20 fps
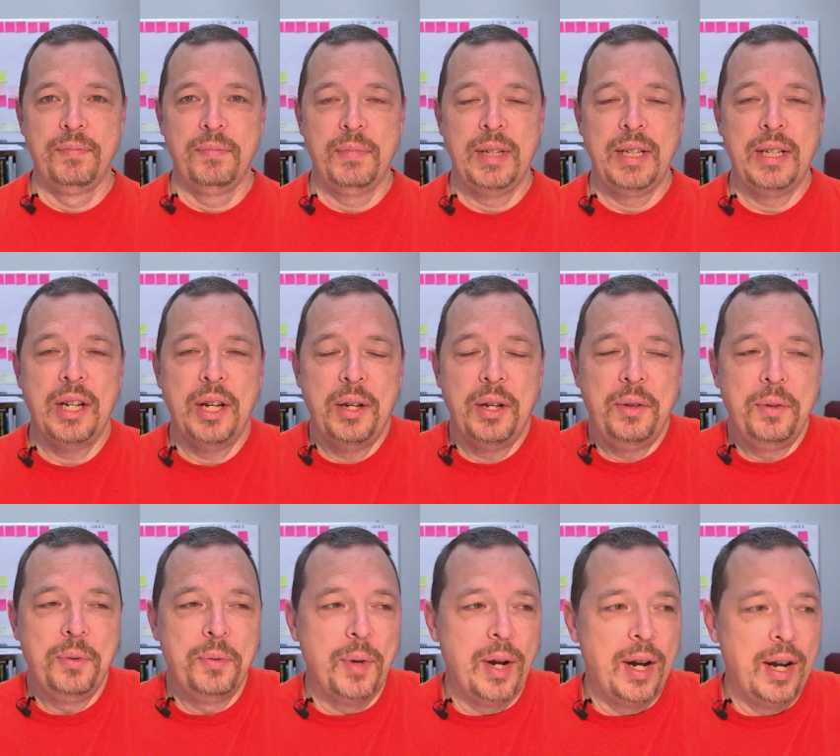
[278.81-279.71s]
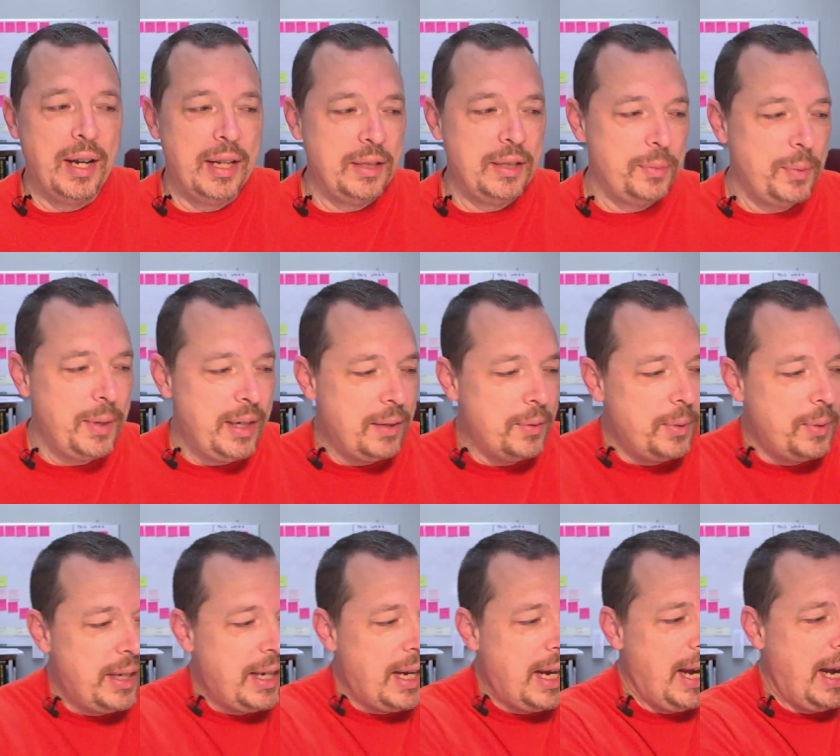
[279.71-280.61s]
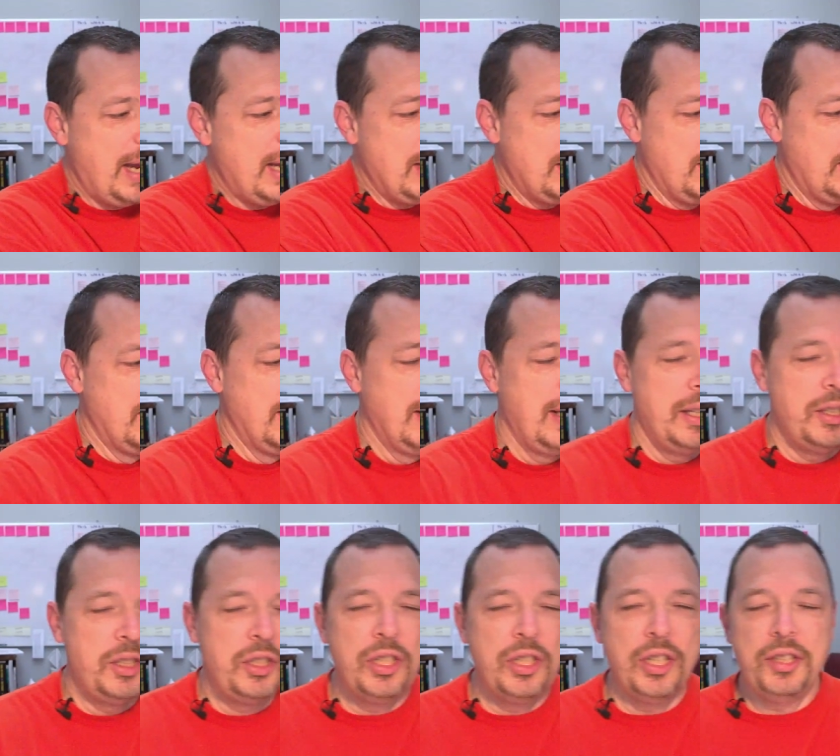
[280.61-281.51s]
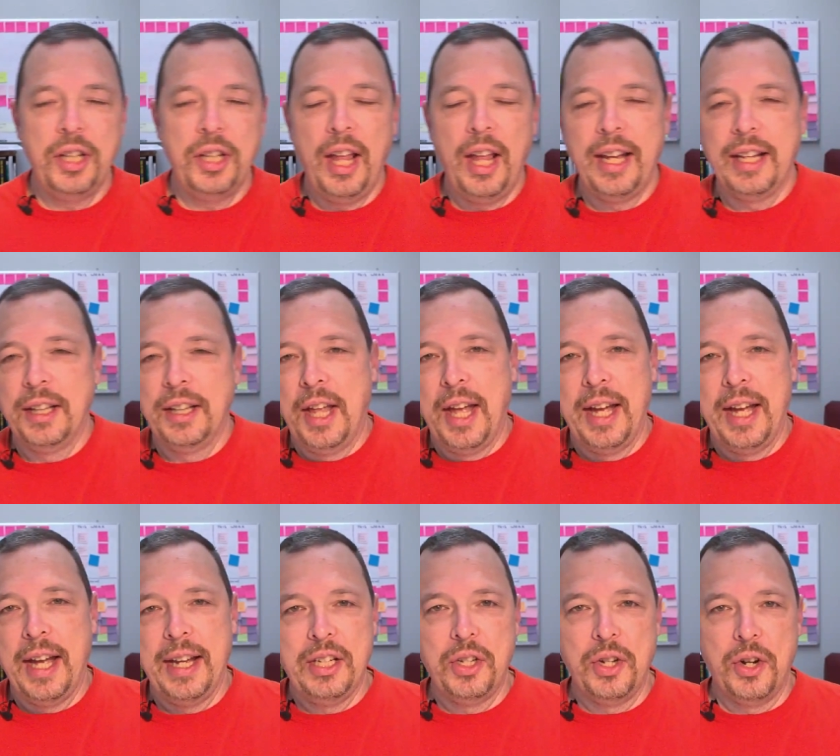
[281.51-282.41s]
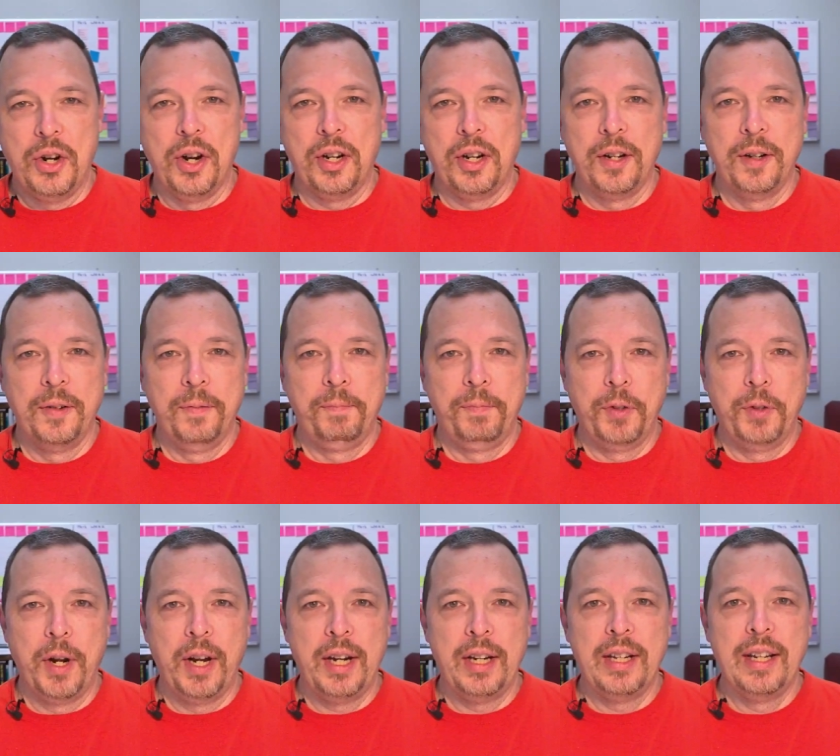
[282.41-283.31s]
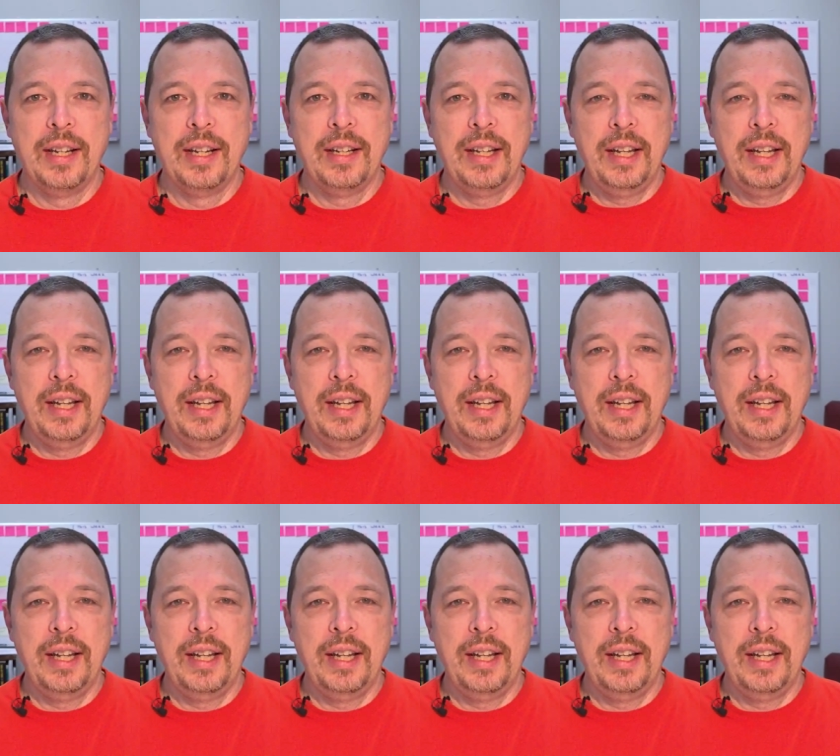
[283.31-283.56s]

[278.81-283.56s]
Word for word: I mean, otherwise, we, we can't, it's just like light and dark, right?